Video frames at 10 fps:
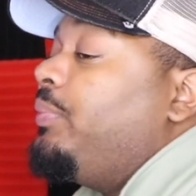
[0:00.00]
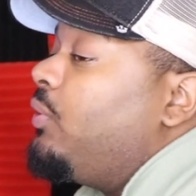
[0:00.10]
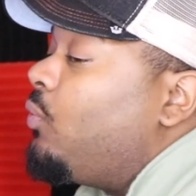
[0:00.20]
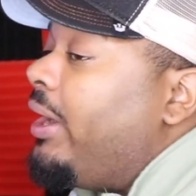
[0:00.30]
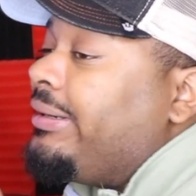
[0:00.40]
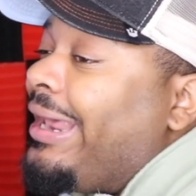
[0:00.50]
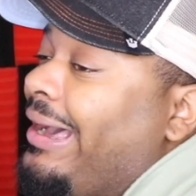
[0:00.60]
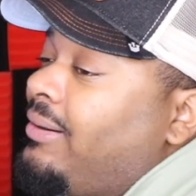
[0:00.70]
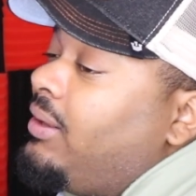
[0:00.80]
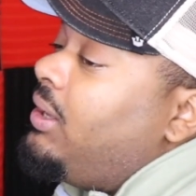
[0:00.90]
But right
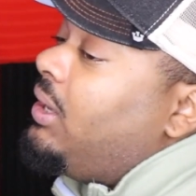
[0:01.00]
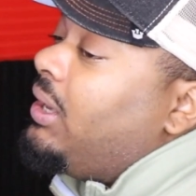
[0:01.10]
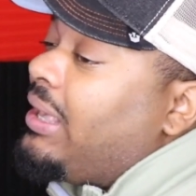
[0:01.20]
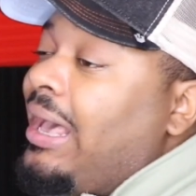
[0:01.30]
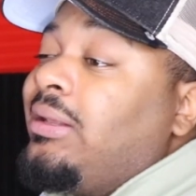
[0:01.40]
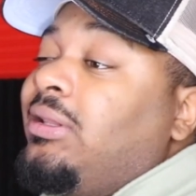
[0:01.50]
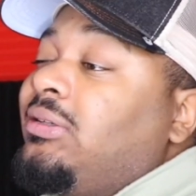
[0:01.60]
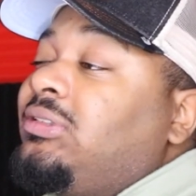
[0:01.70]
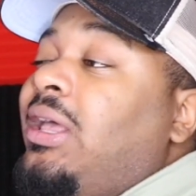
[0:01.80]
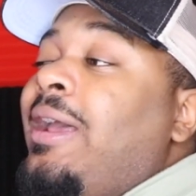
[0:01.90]
now, it kind of
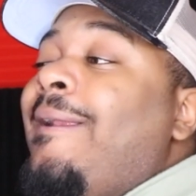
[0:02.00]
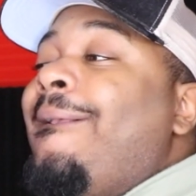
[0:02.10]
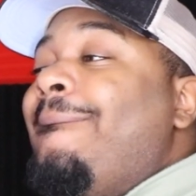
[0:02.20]
looks like